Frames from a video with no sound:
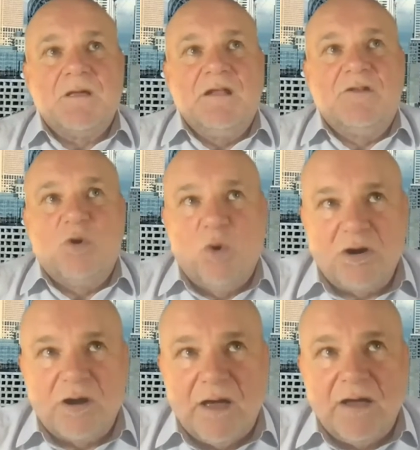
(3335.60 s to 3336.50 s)

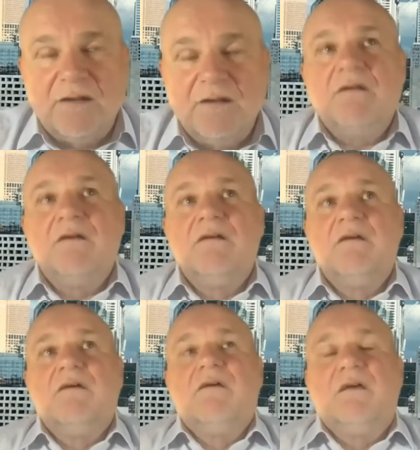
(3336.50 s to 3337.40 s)
coordinating
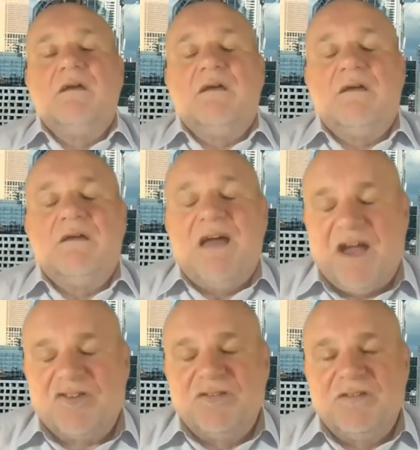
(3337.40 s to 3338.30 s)

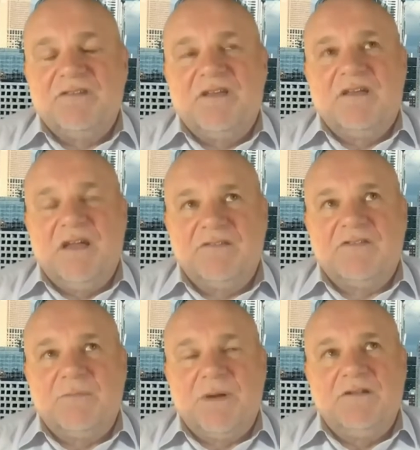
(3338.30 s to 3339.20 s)
actions against
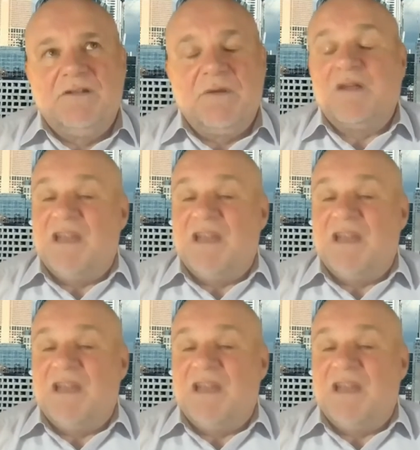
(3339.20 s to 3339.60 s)
the pandemic,